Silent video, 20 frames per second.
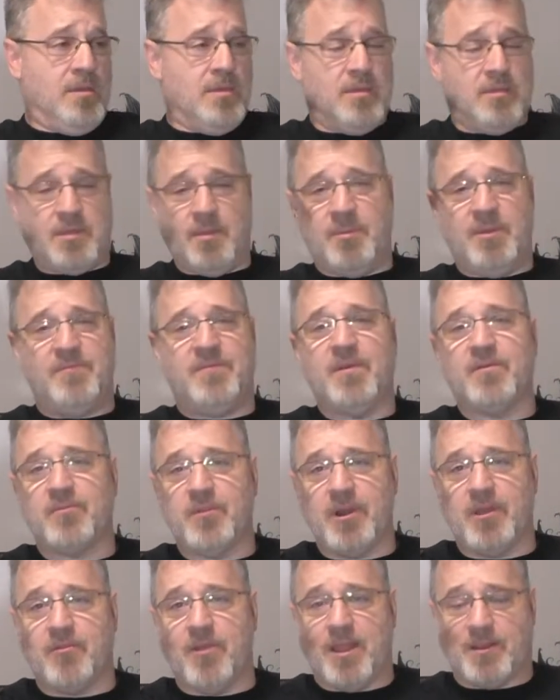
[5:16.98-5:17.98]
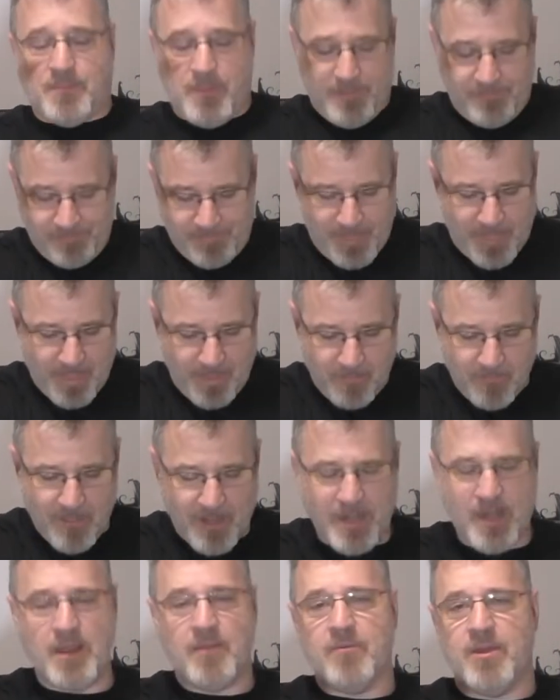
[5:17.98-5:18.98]
Somebody feel free to correct me.
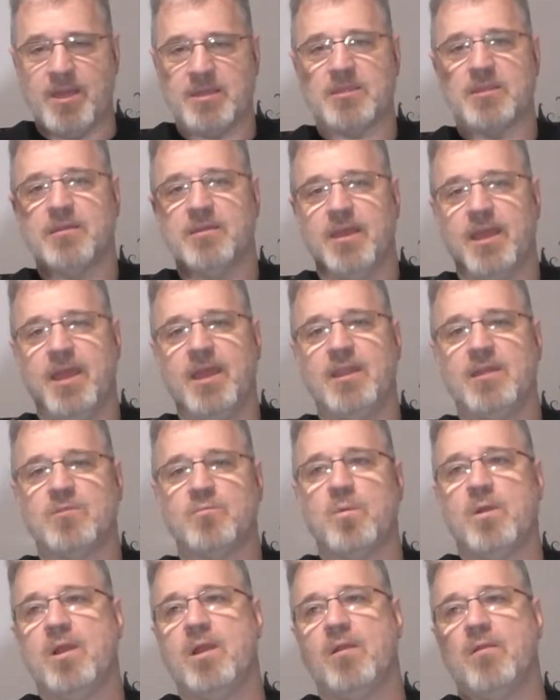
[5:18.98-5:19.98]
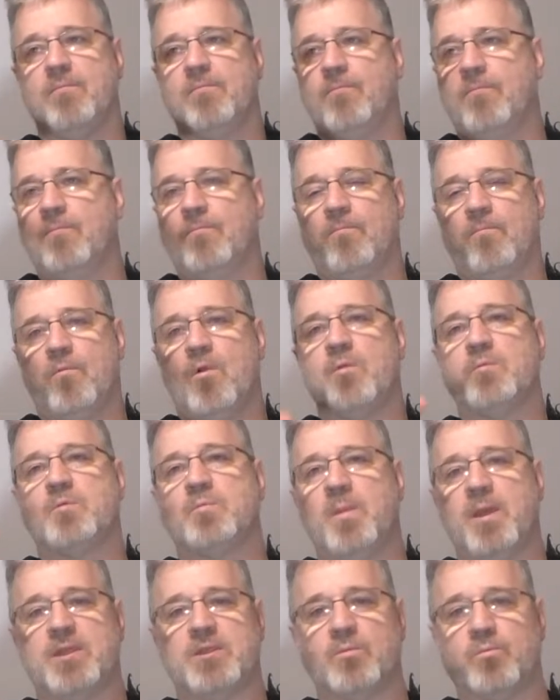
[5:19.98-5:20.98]
But anyways, it is where warp
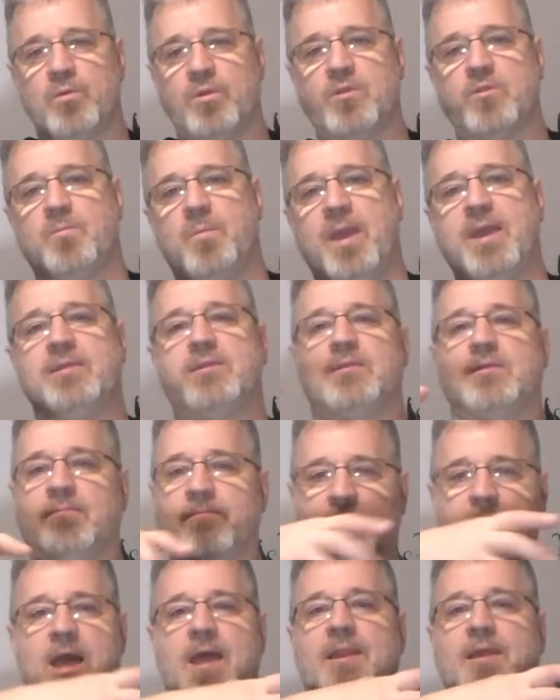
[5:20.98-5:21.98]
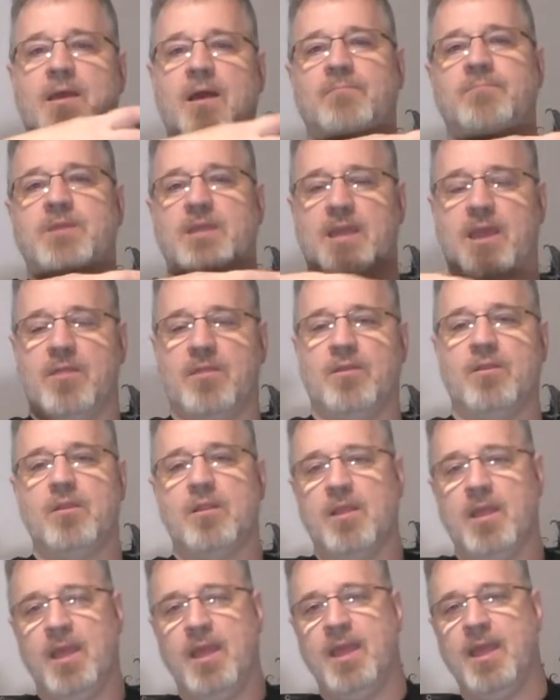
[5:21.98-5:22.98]
space and real space kind of come
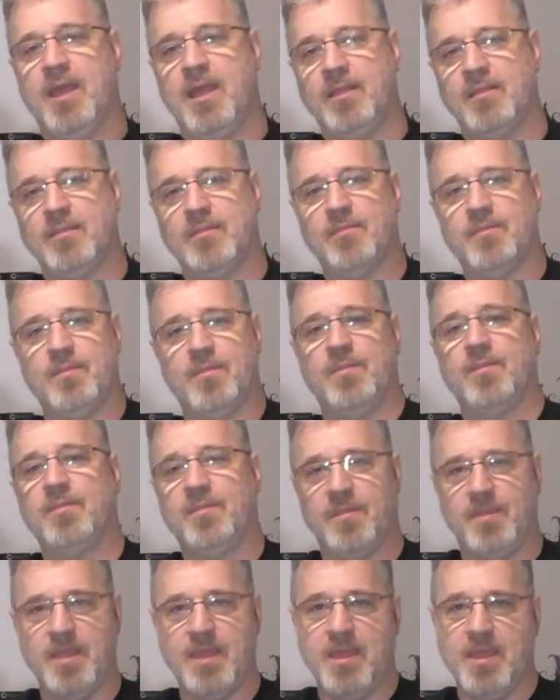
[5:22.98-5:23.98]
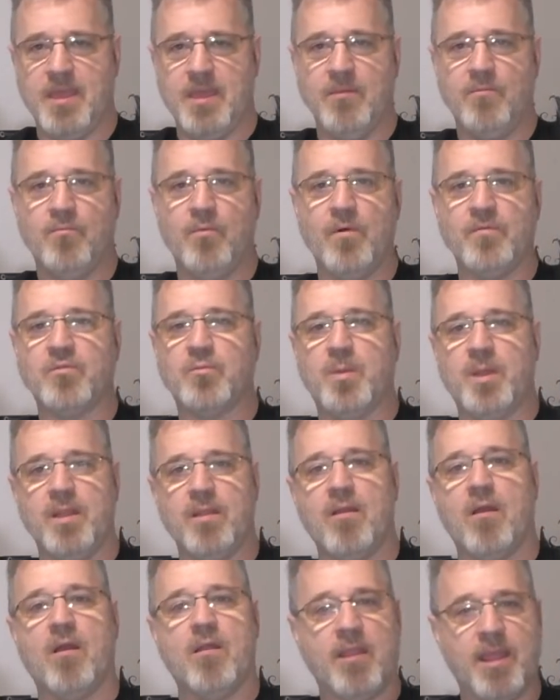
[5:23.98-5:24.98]
together, and the Wolf
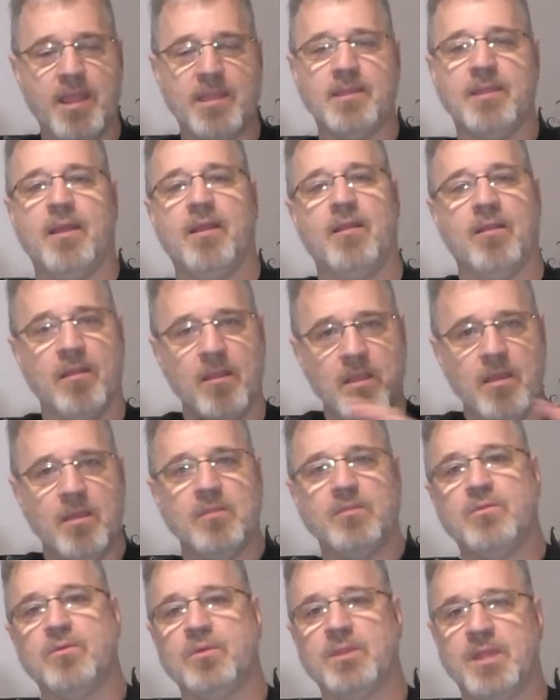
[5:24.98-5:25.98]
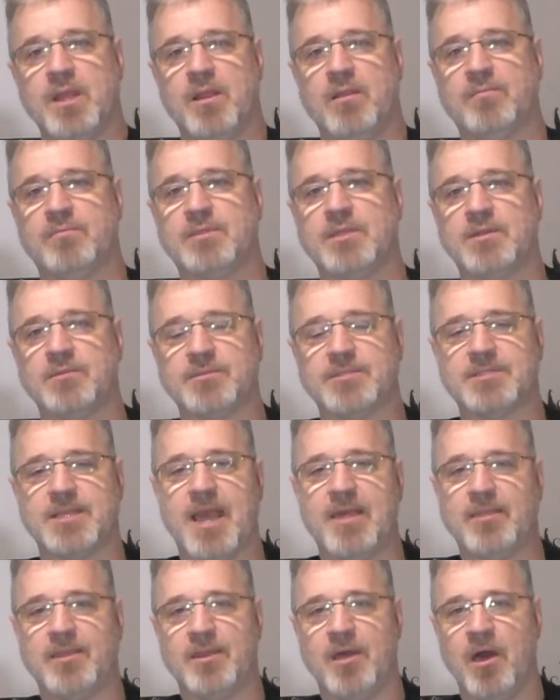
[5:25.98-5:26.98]
Spear are in there doing their
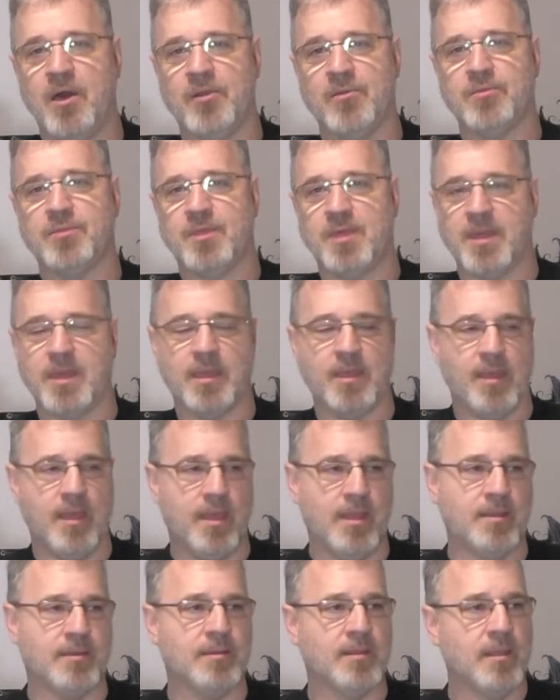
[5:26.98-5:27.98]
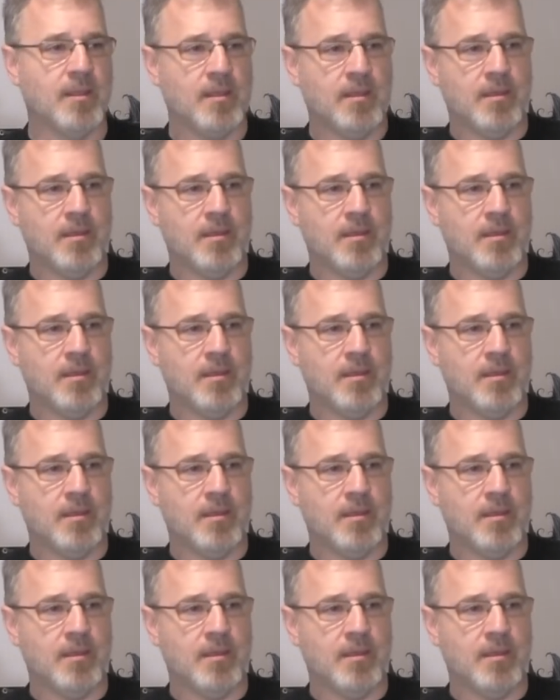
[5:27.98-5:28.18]
silent hunter thing and